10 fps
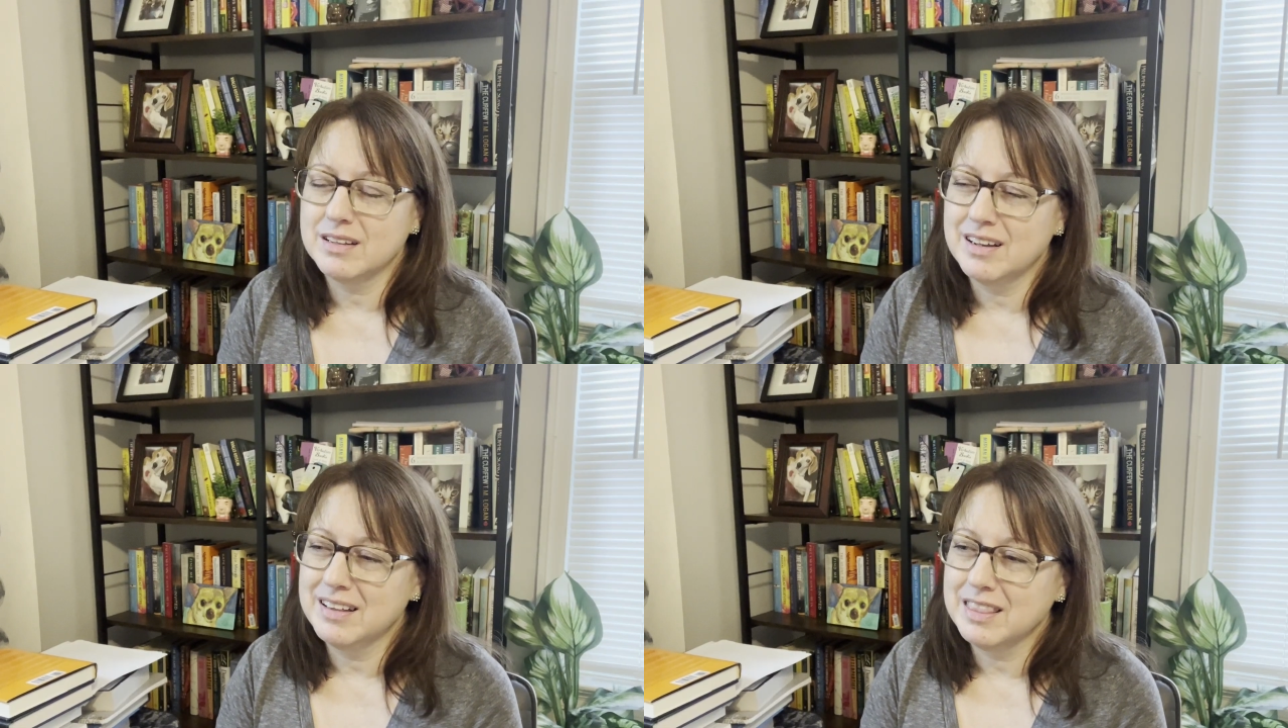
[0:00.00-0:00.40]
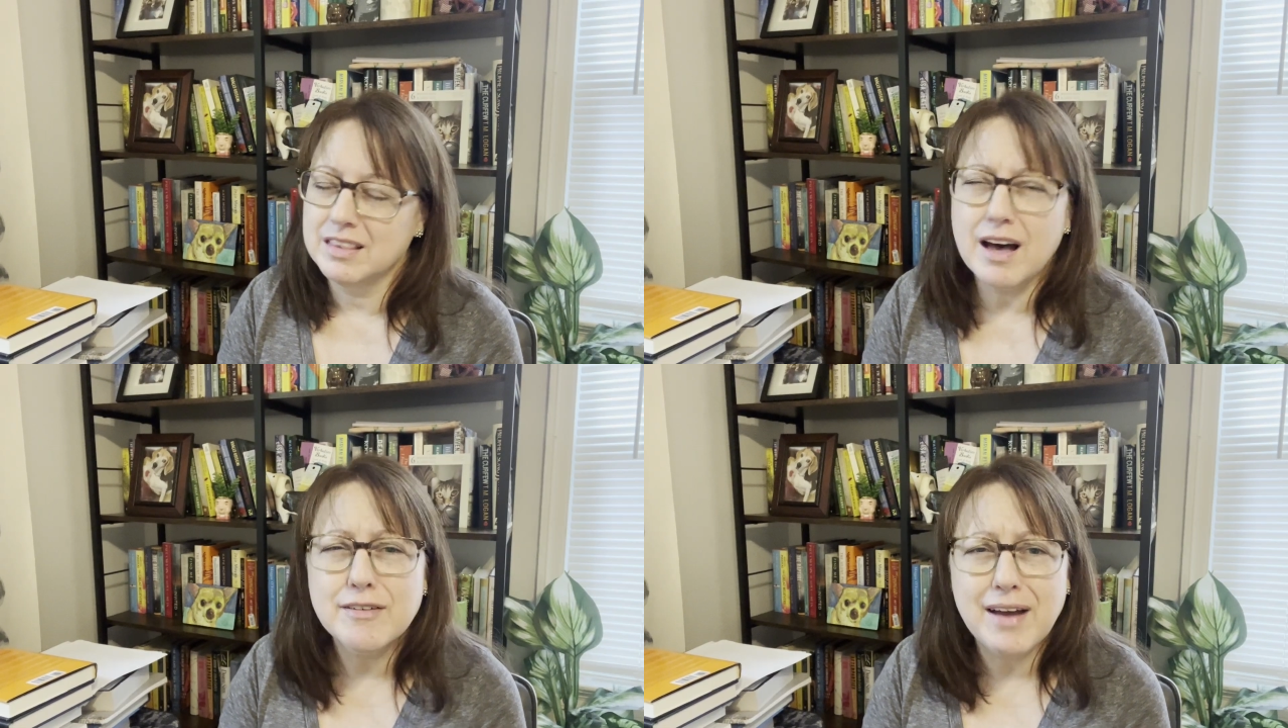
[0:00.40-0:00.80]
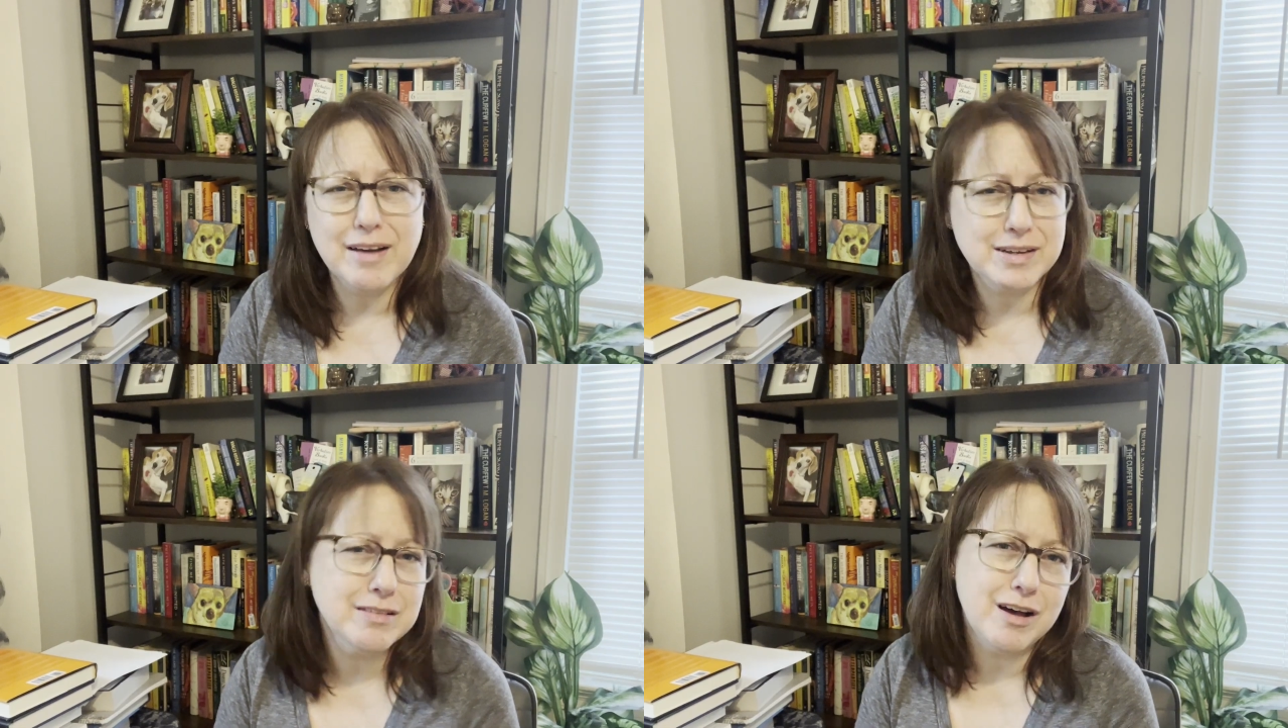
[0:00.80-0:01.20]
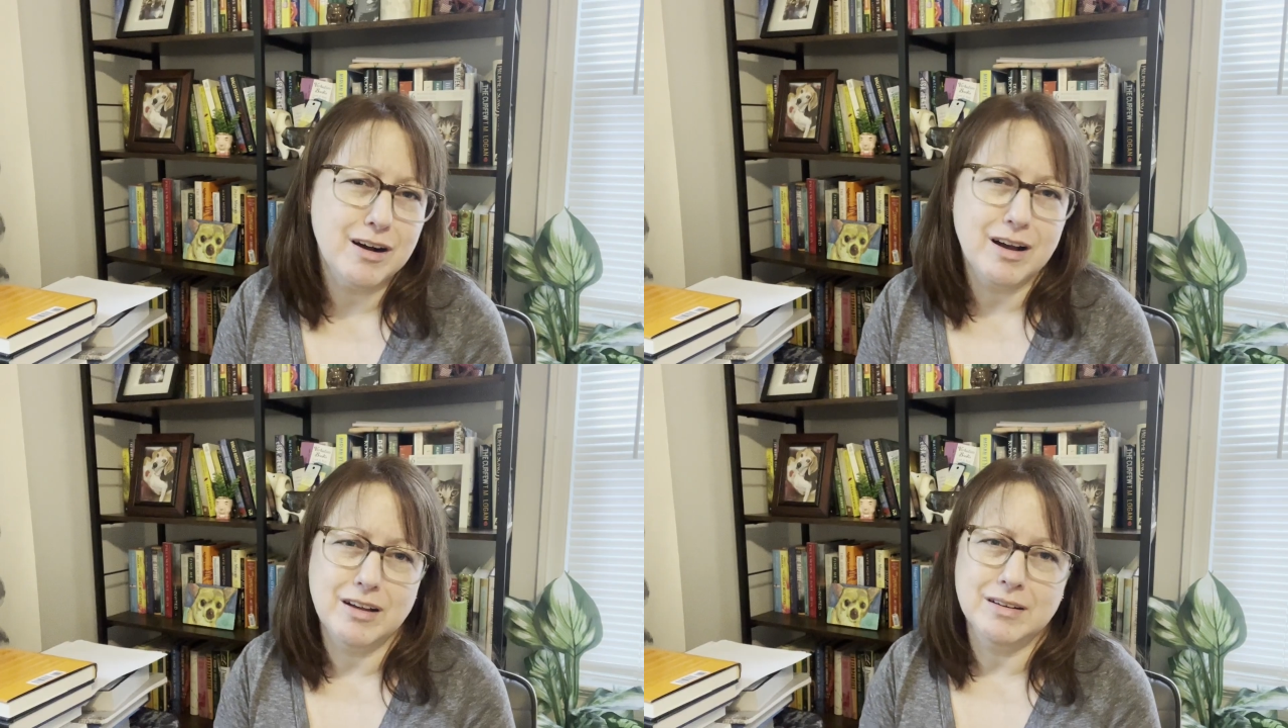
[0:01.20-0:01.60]
I love having a long
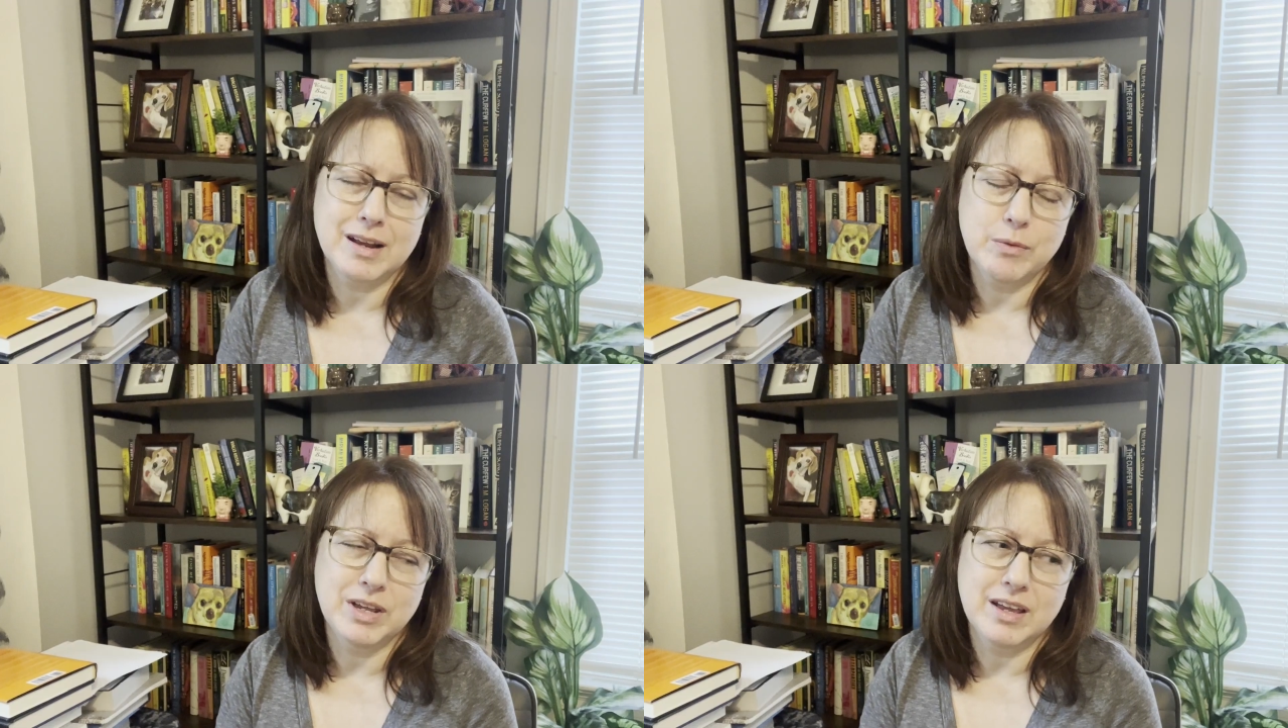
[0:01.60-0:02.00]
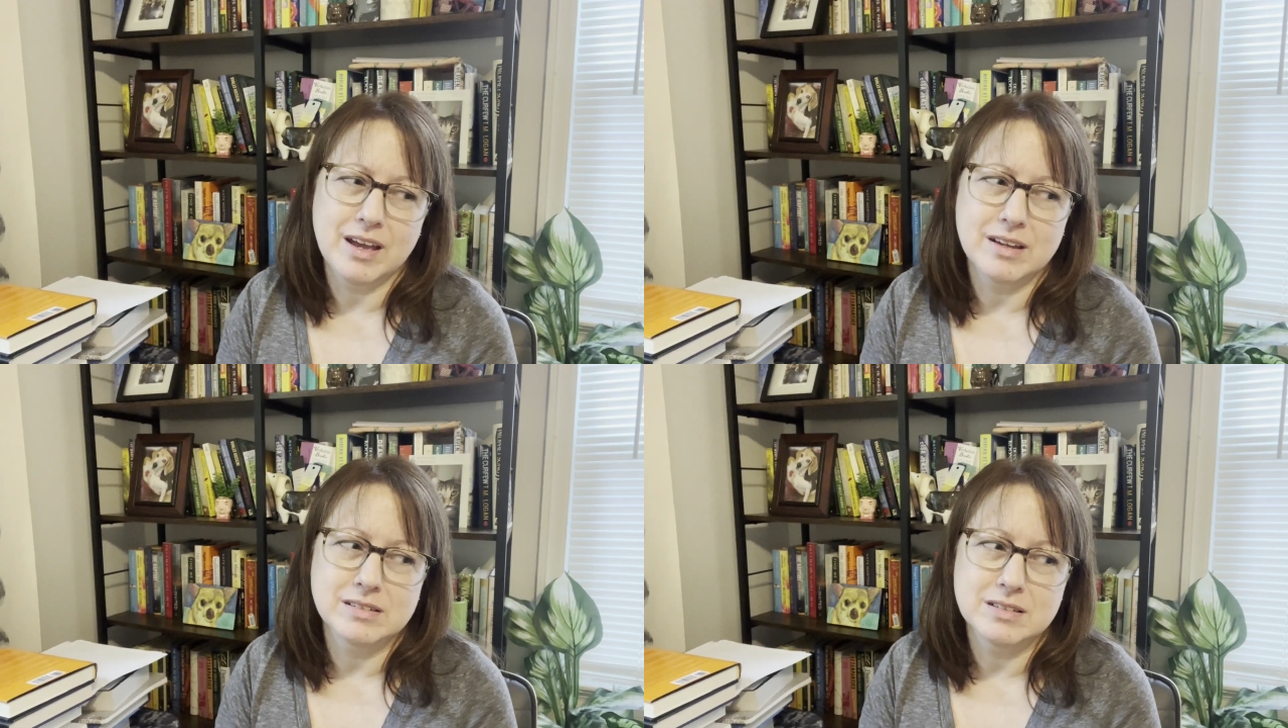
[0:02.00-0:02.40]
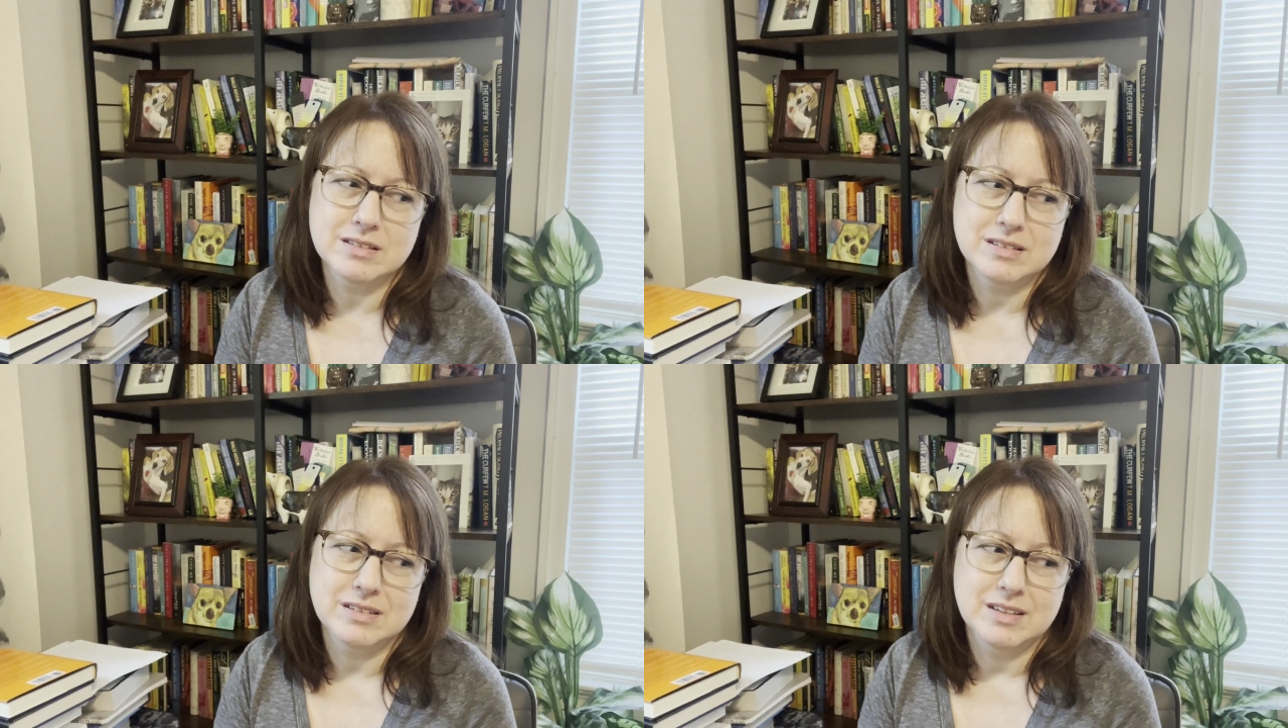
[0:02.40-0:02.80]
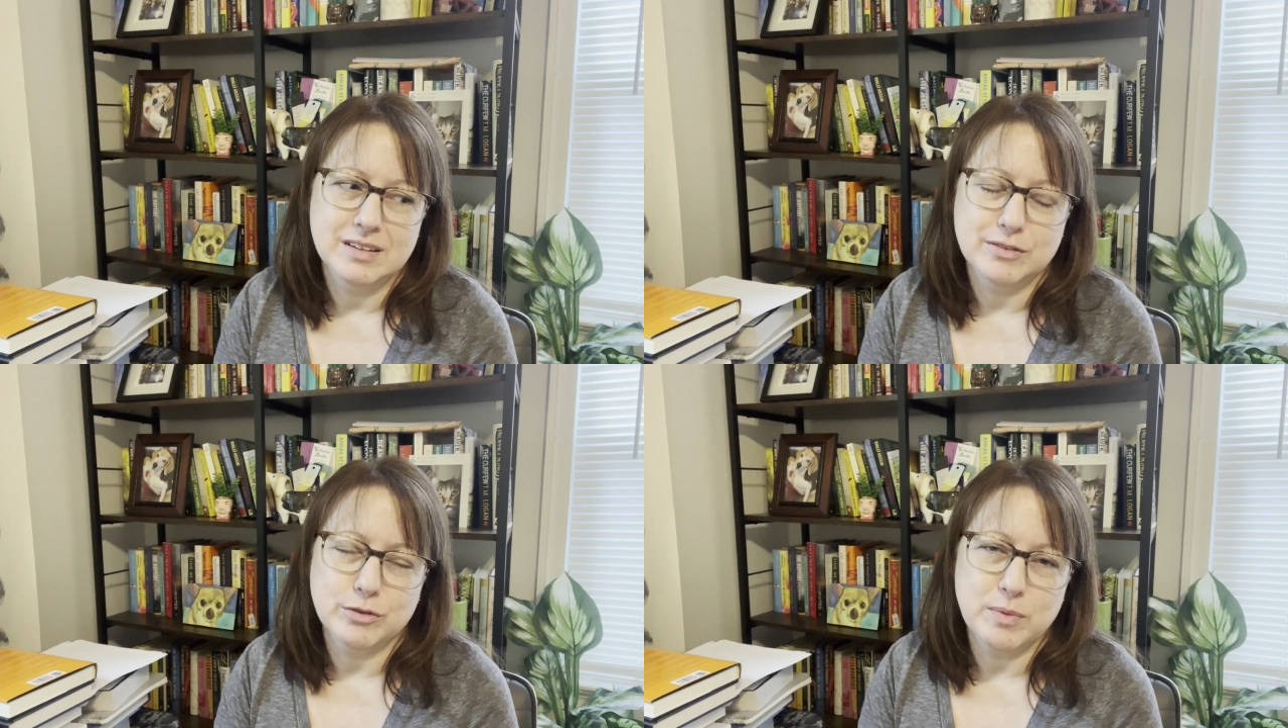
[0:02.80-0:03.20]
holiday weekend
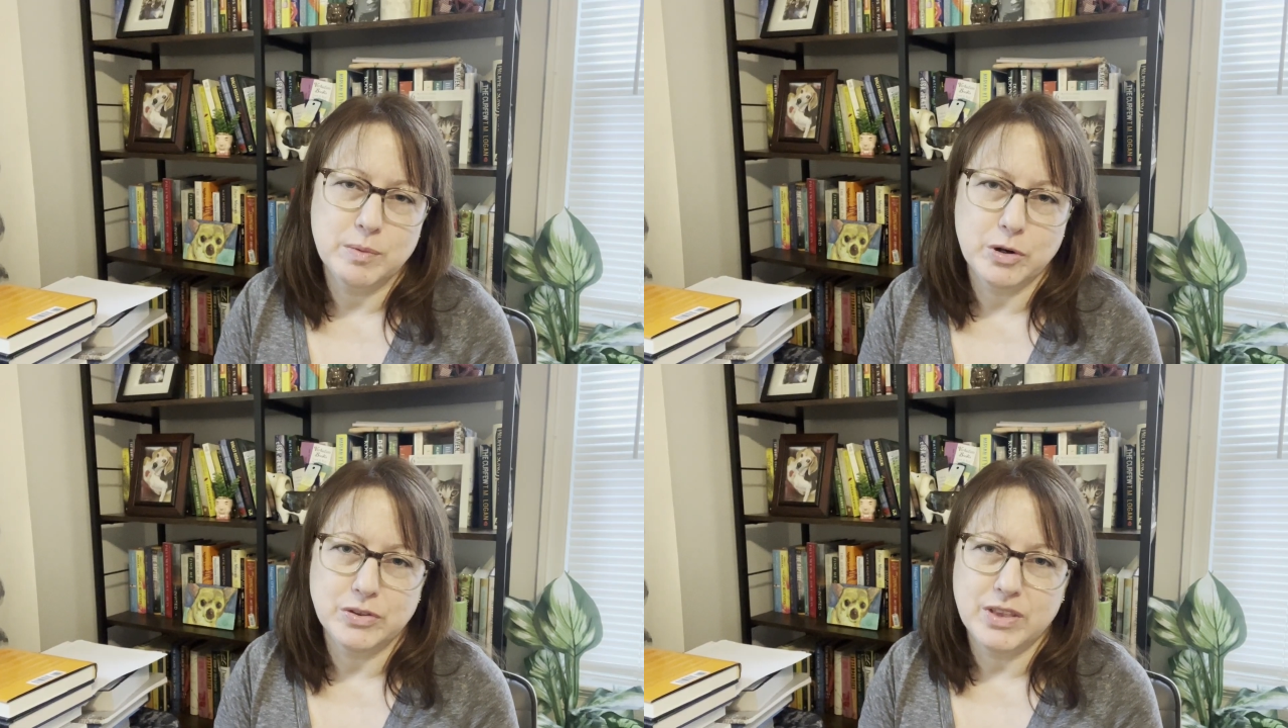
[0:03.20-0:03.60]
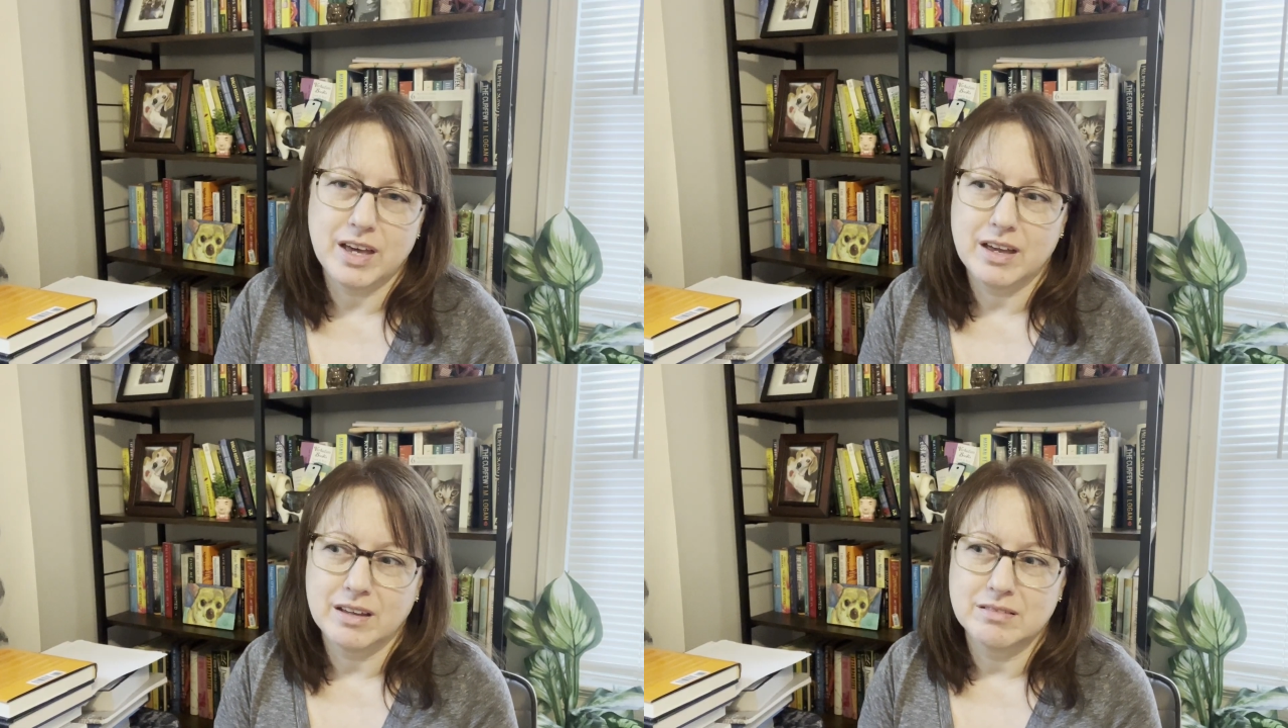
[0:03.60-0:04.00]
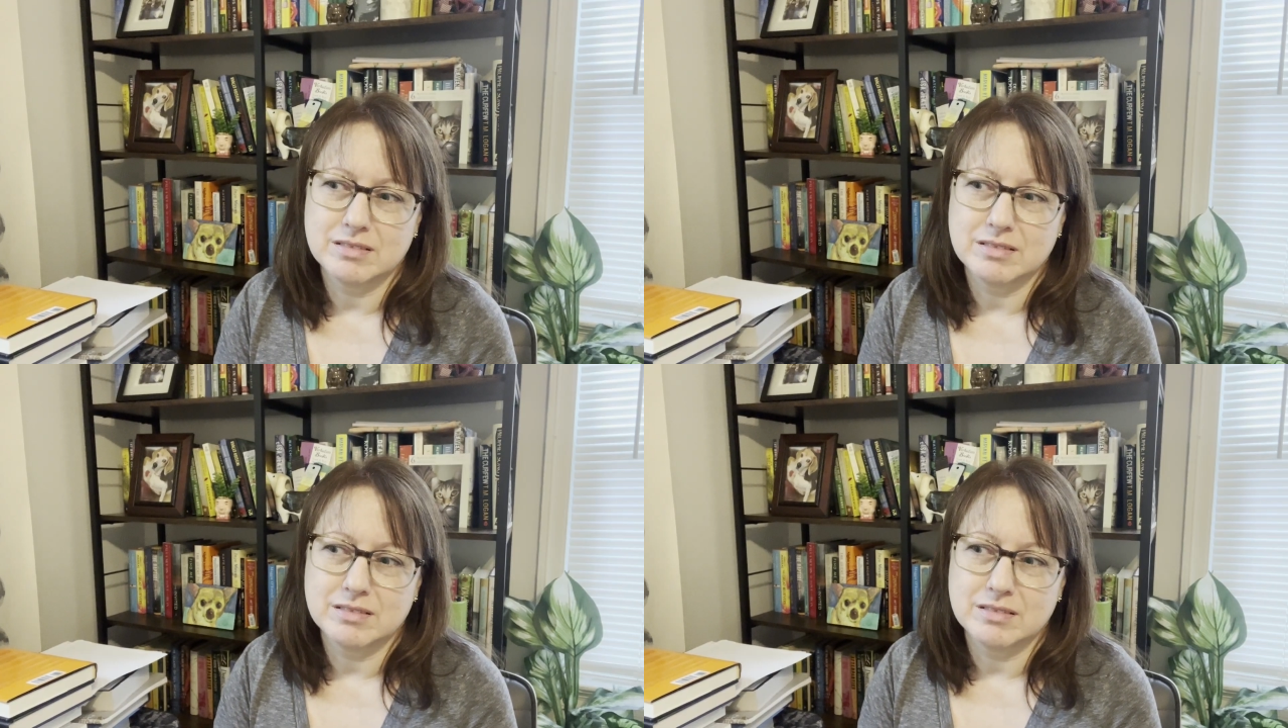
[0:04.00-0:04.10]
for my birthday.